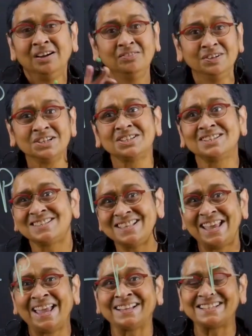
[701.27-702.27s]
versus
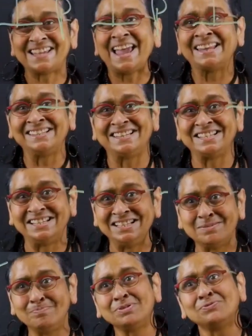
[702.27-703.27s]
the ex ante,
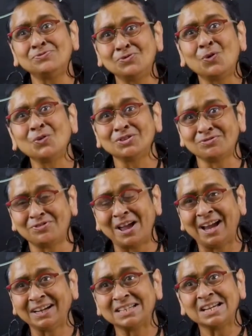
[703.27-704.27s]
the before the
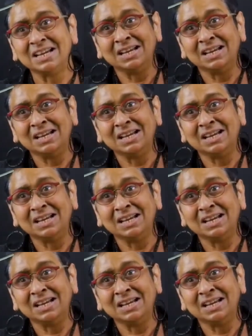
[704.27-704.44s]
fact,